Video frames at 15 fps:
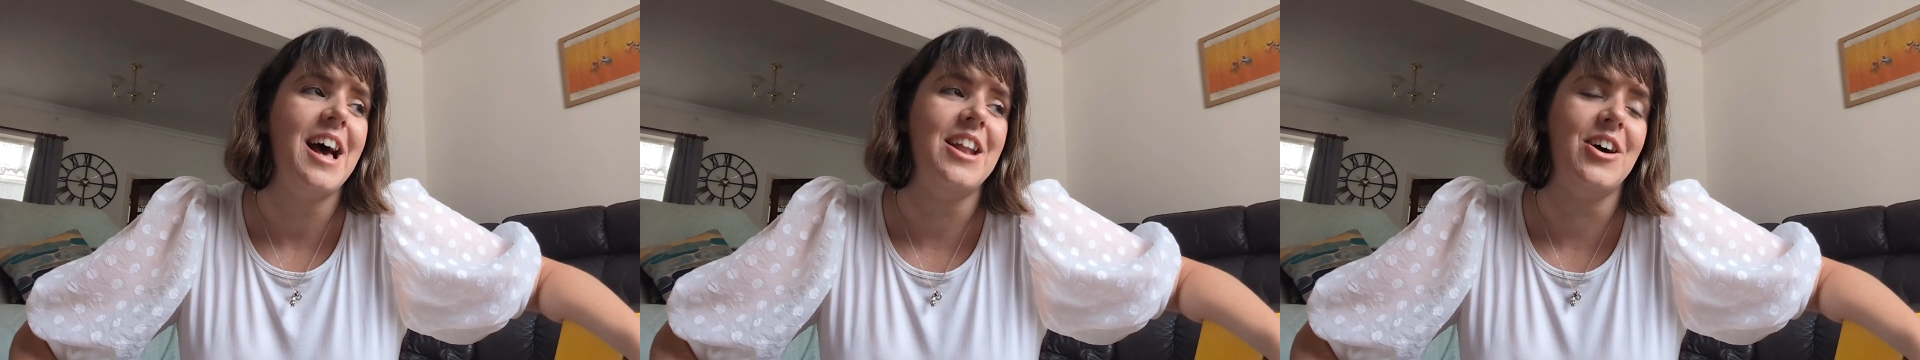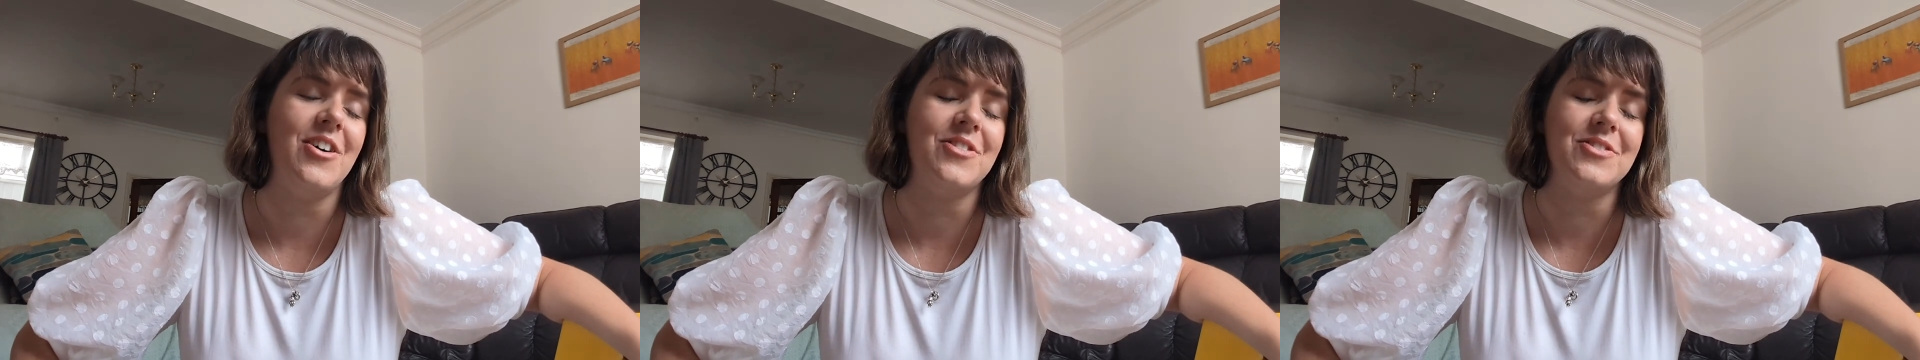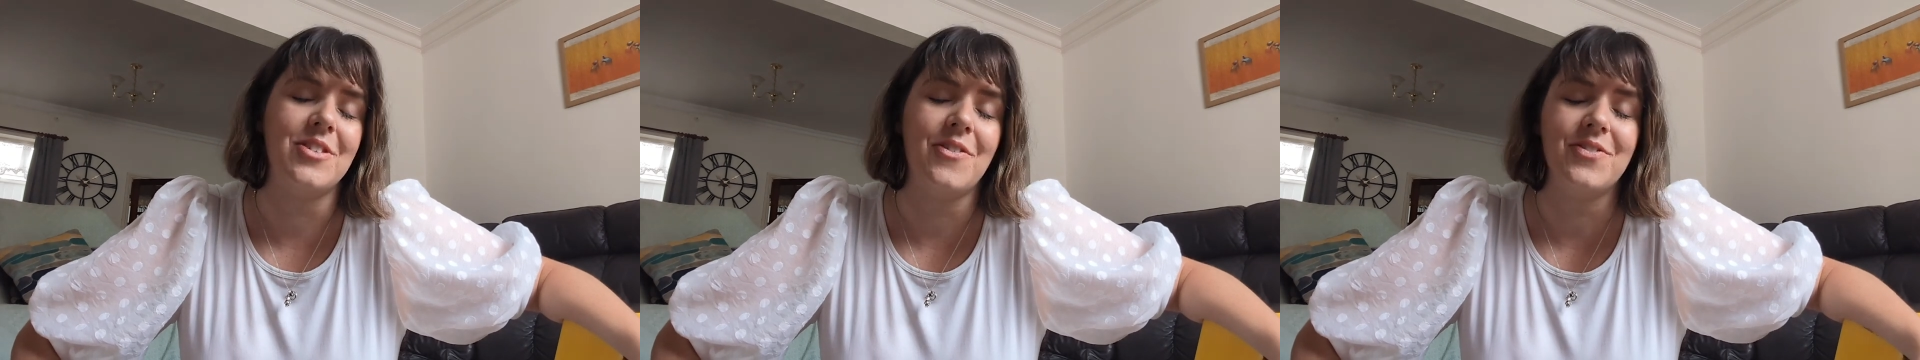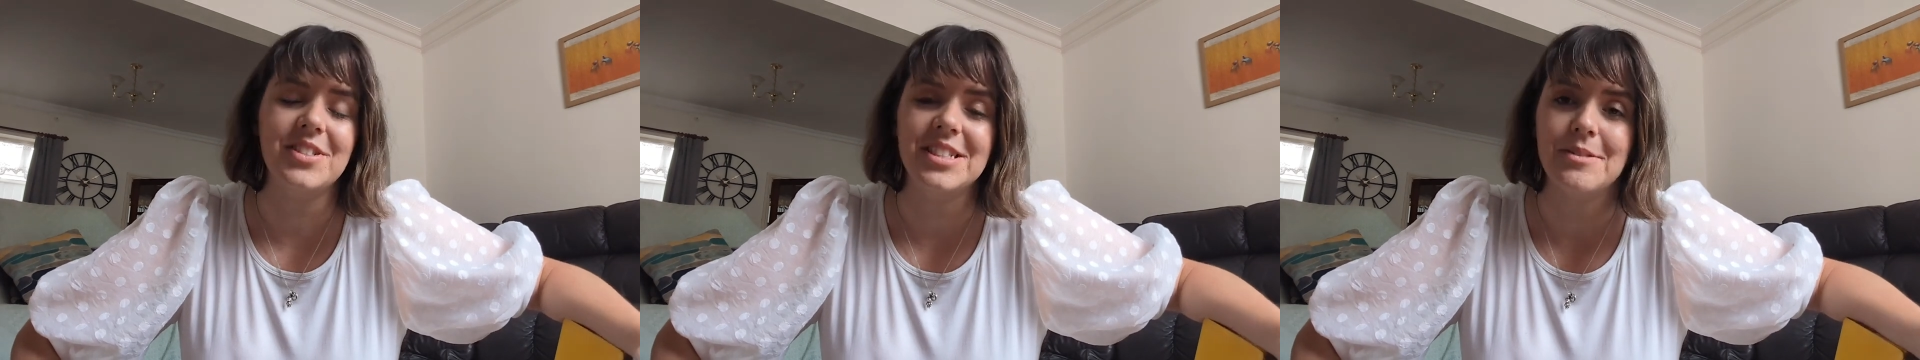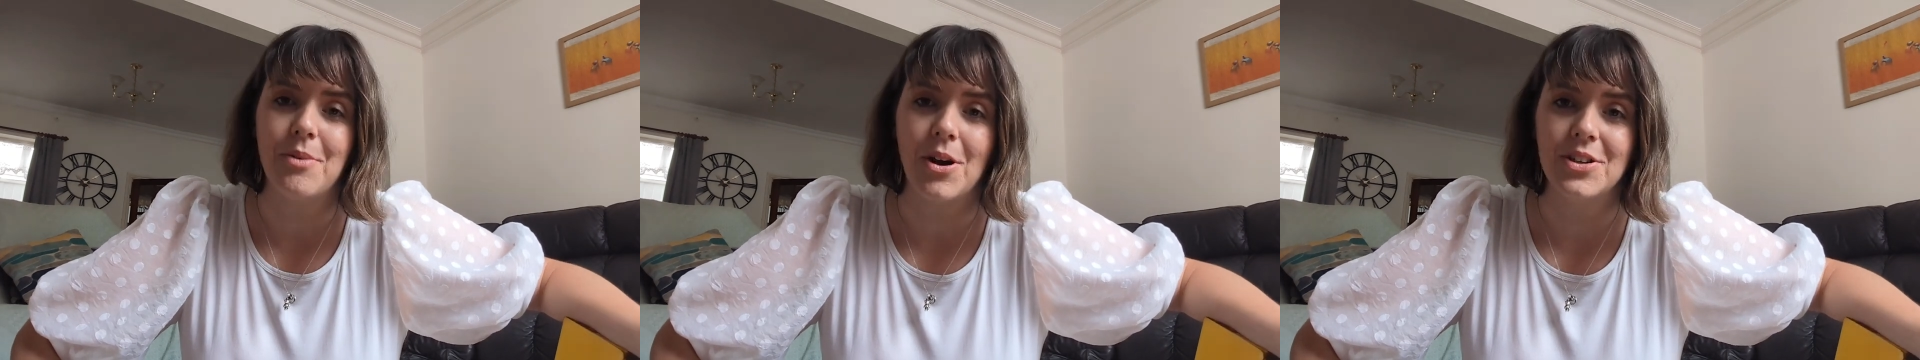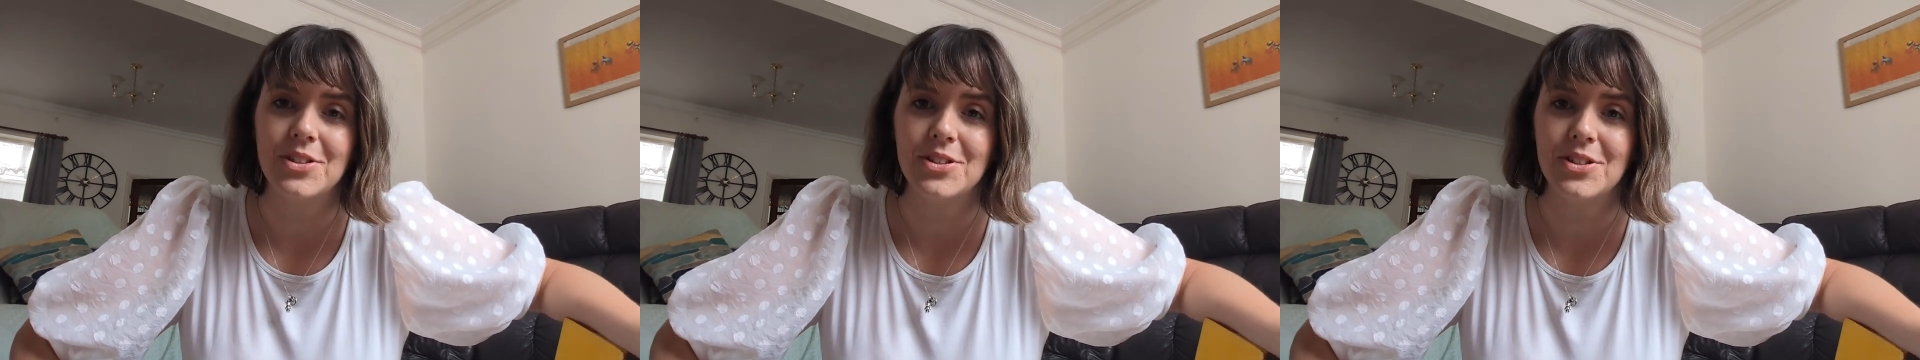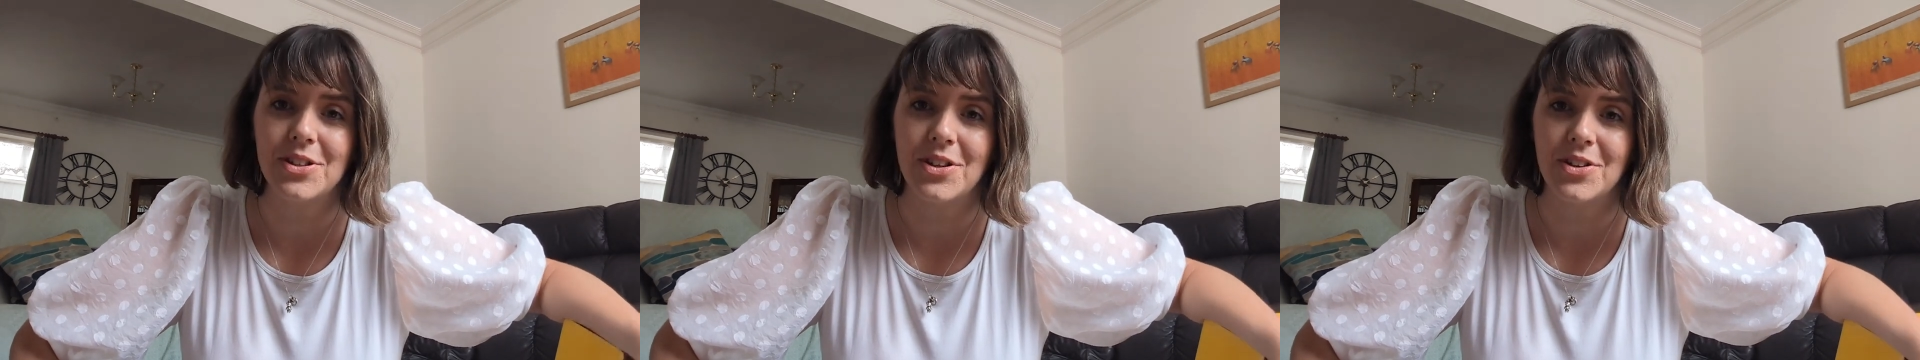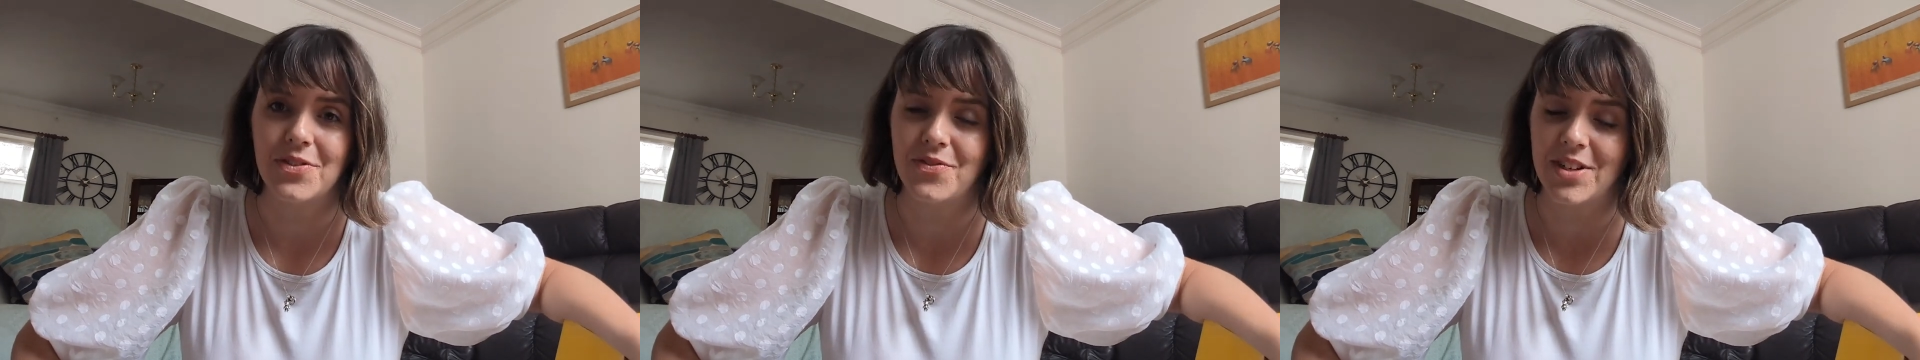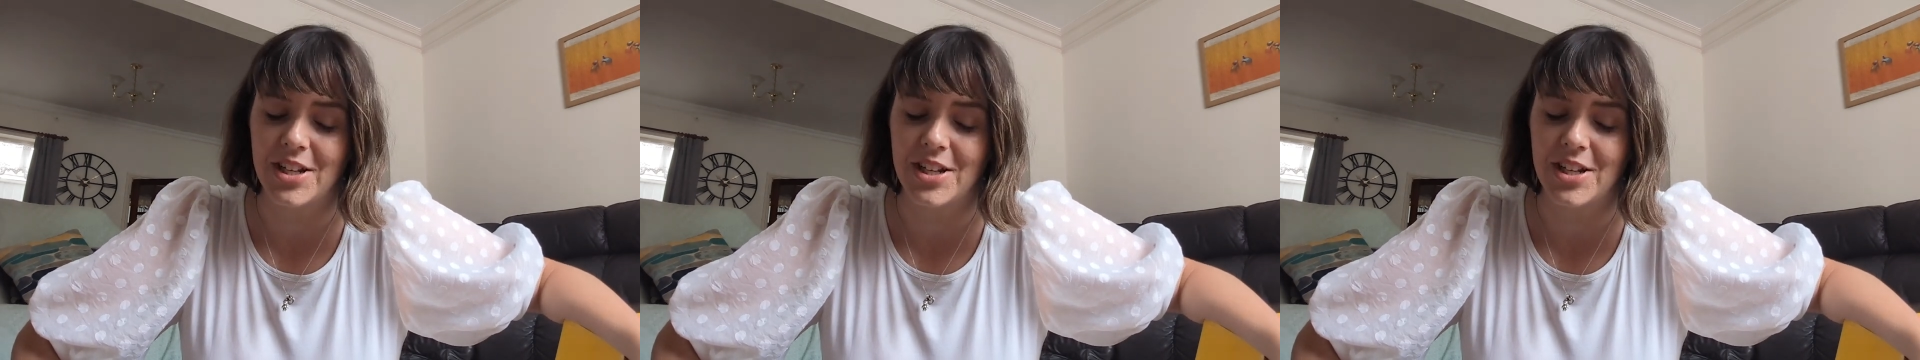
and I'll obviously post a lot of